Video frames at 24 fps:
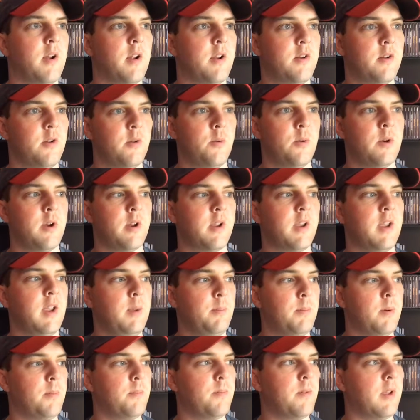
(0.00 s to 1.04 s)
I do want to
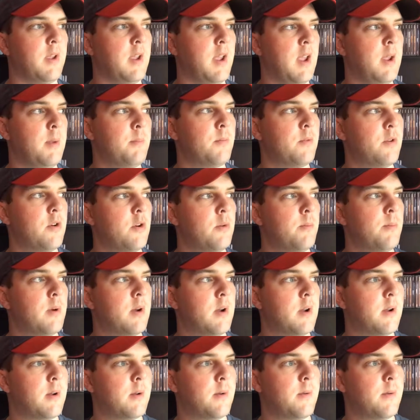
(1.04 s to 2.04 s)
keep up the game room